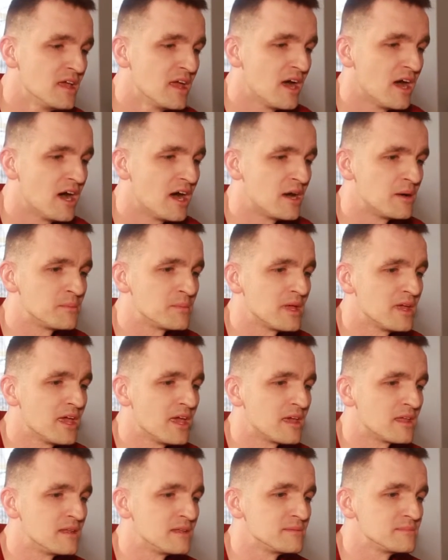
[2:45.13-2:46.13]

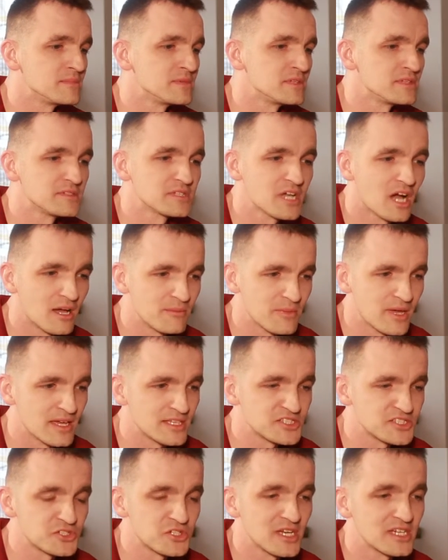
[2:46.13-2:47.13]
and combat
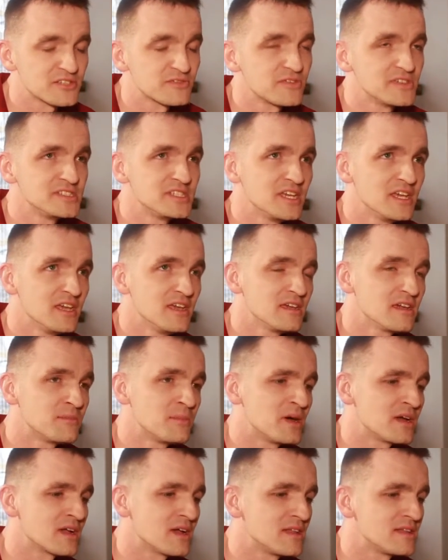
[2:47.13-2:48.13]
stress fatigue,
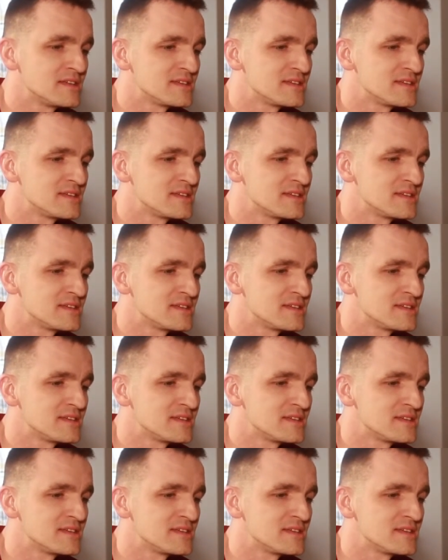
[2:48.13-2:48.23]
among other